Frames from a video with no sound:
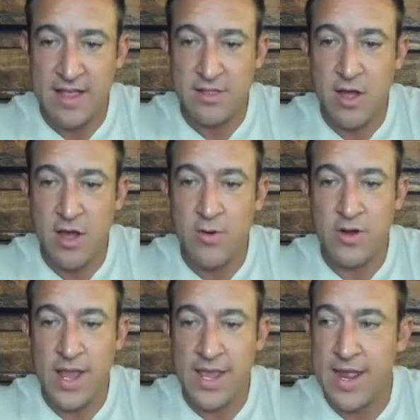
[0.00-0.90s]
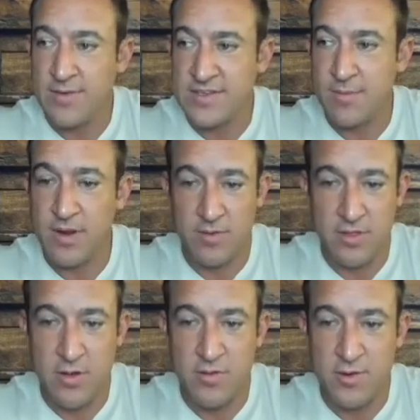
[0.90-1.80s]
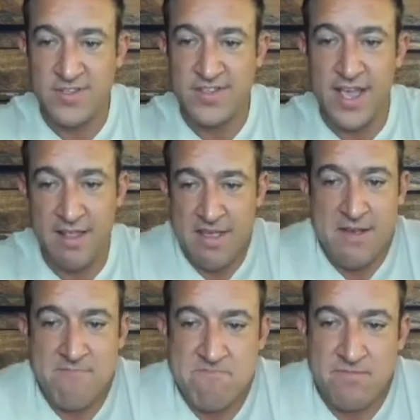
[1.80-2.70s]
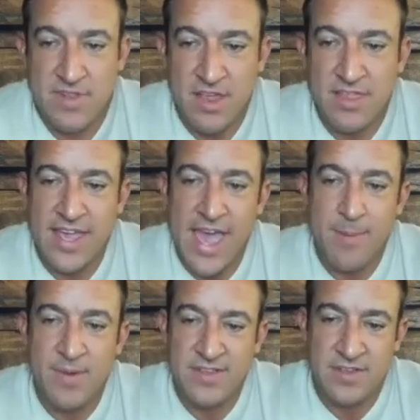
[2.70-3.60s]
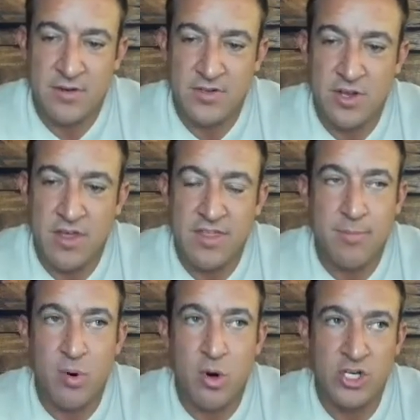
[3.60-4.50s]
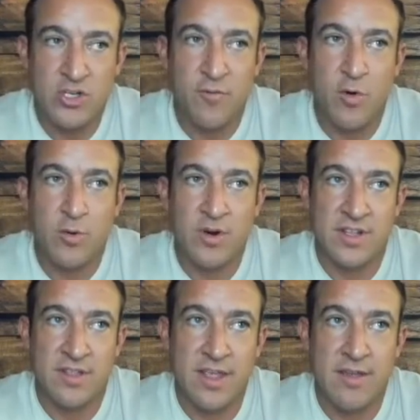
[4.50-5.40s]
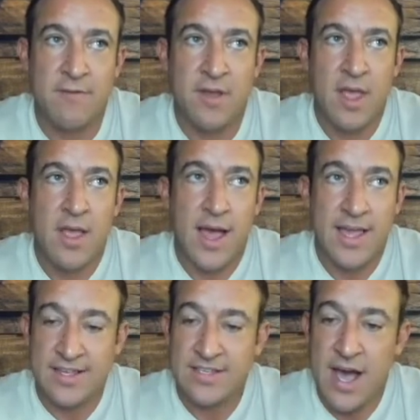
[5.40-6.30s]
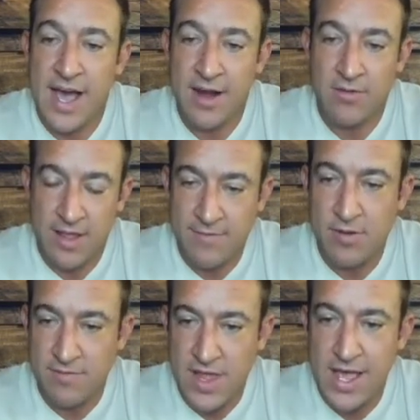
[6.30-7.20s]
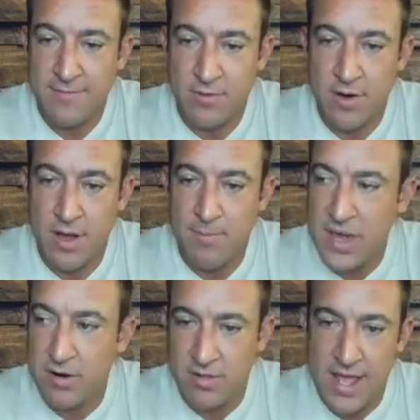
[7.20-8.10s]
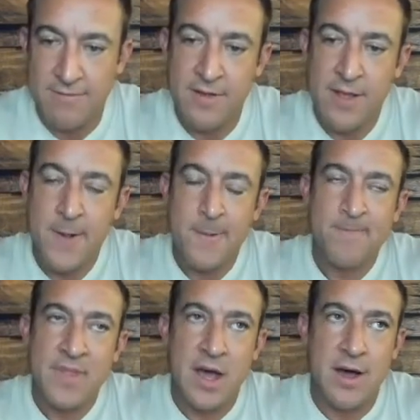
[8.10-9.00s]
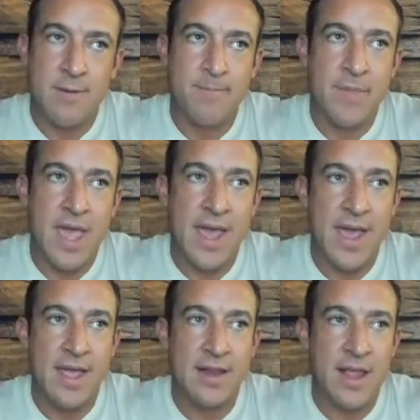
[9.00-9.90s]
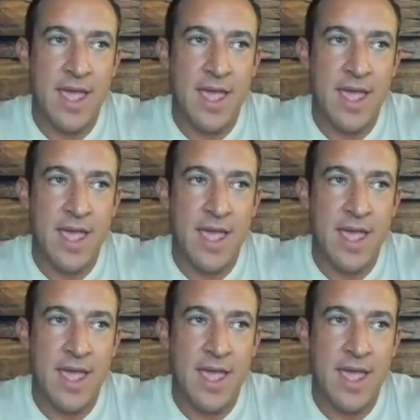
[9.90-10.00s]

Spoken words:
low and you're hanging out with somebody with a low thermostat, nothing happens and there's nothing pushed forward to live, I guess, a higher level of life or a better life. I mean,